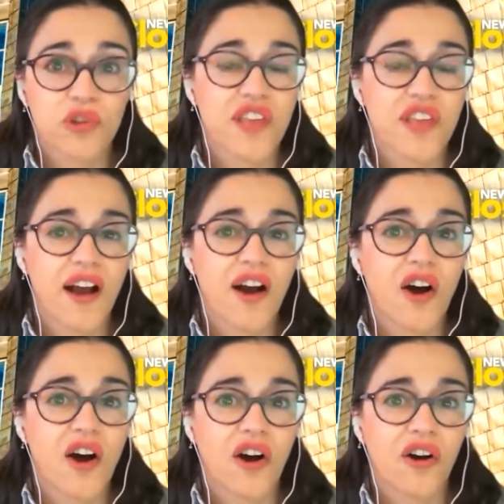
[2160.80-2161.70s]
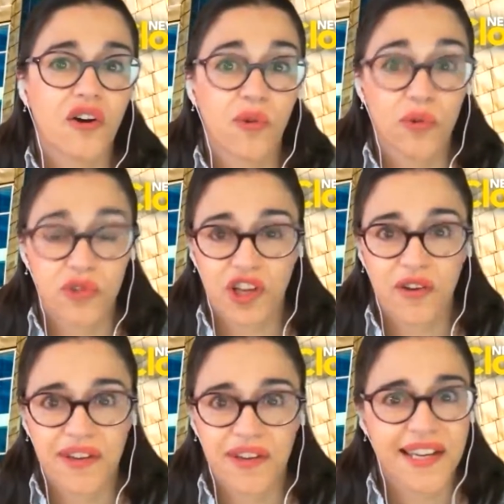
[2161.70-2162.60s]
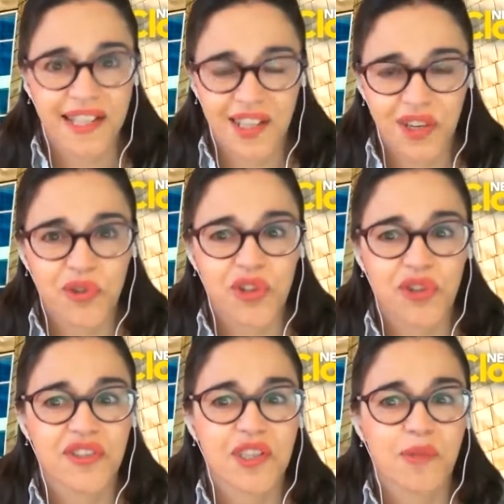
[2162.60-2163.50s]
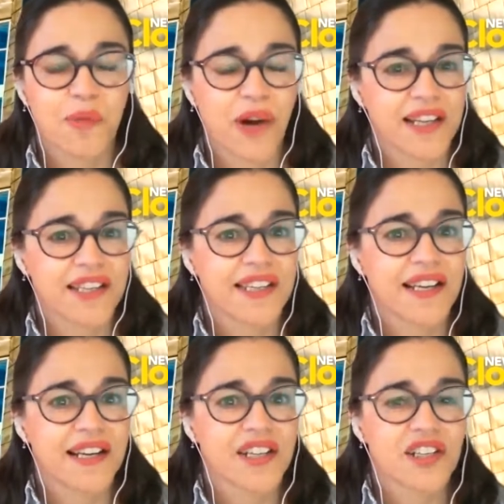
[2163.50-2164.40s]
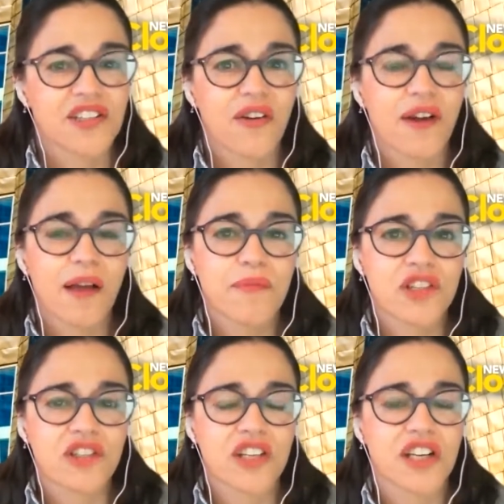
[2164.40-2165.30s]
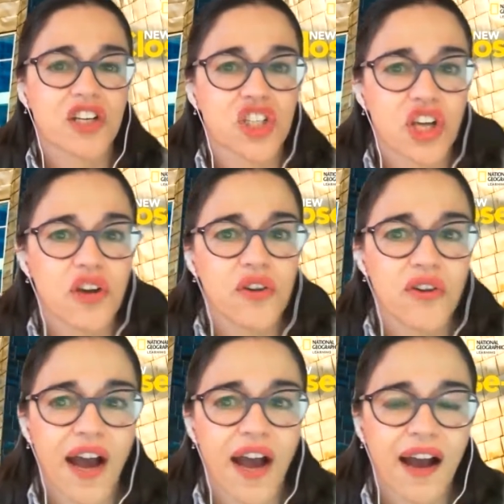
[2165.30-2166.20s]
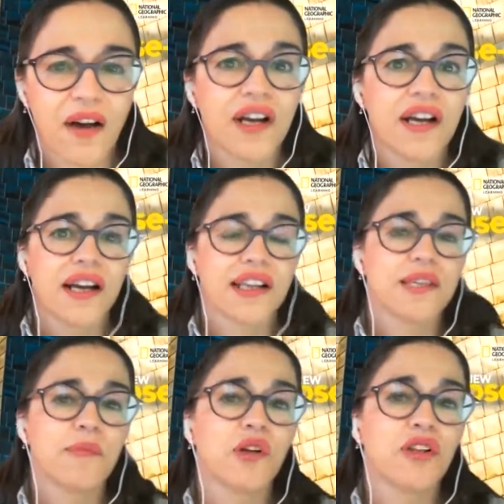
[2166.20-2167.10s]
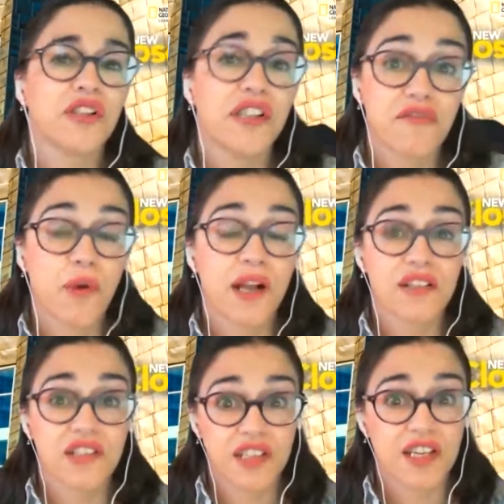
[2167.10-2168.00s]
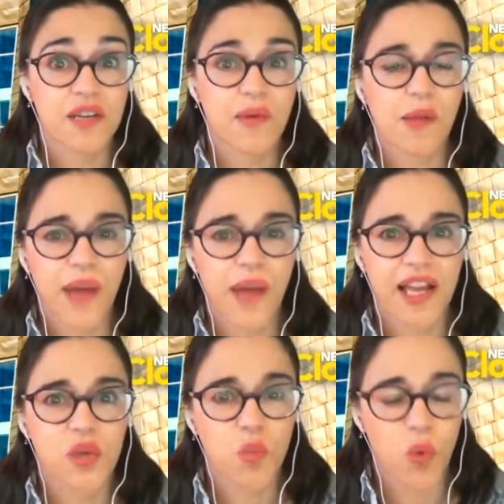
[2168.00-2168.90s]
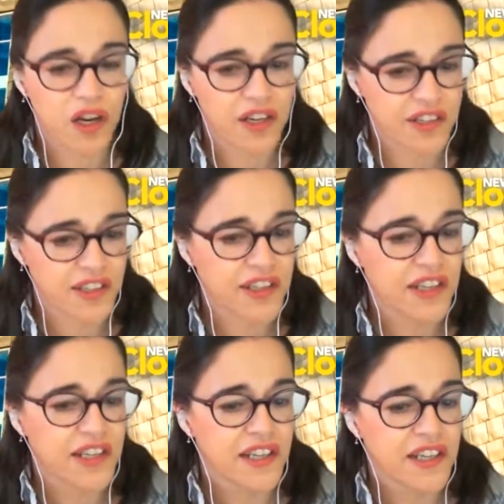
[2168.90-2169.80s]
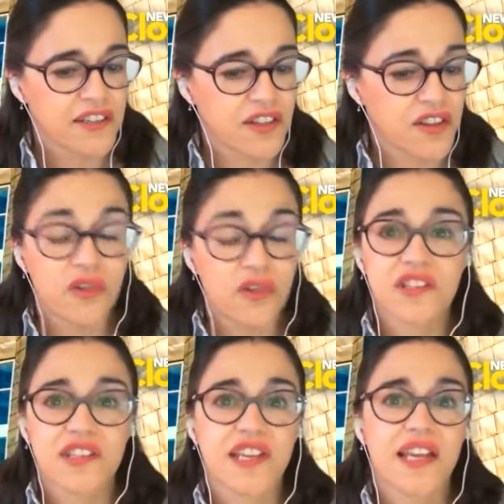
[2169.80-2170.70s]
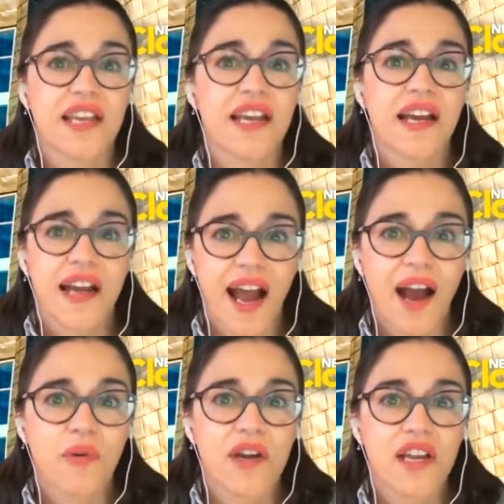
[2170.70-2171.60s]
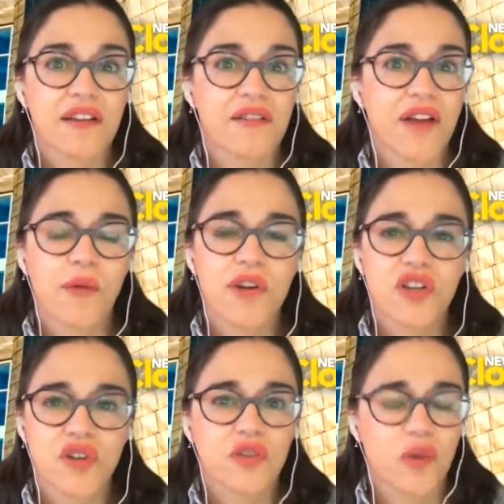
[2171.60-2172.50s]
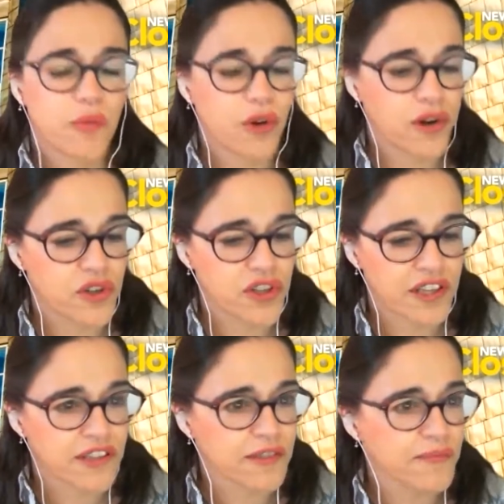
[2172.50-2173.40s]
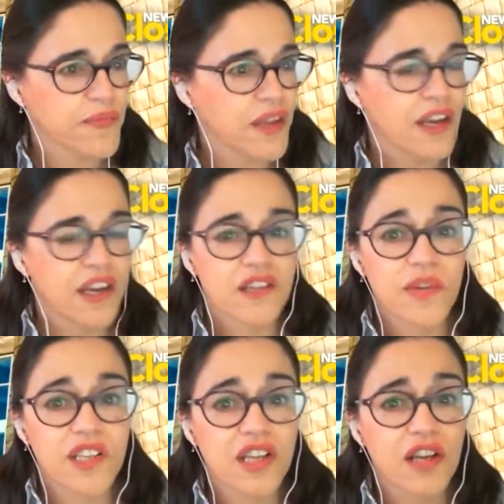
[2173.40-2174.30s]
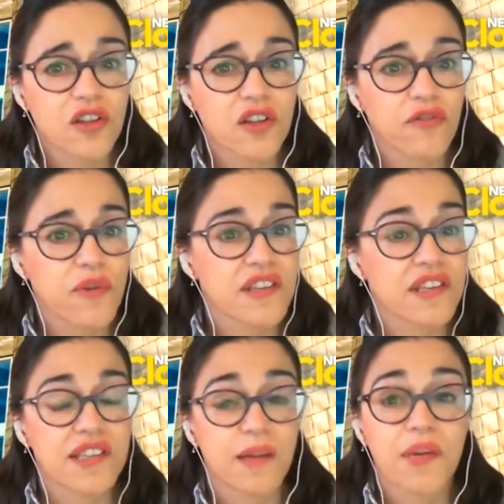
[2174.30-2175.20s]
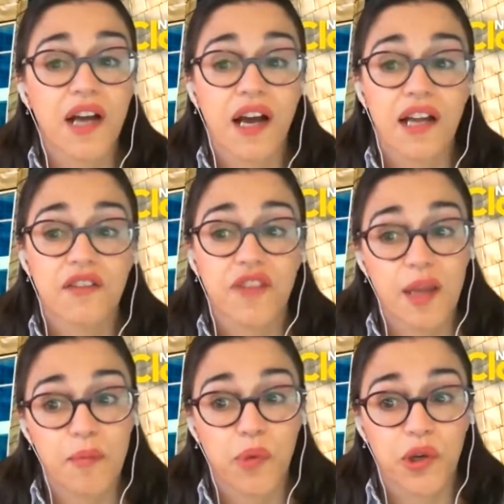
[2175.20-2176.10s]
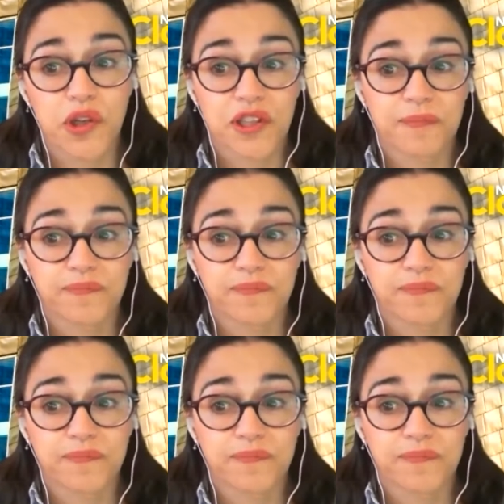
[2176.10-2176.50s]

they are also getting your students to practice English. So I'm just going to show you how a typical Live Well, Study Well page works, so that you can see how we're trying to approach this. So we start off with some kind of input,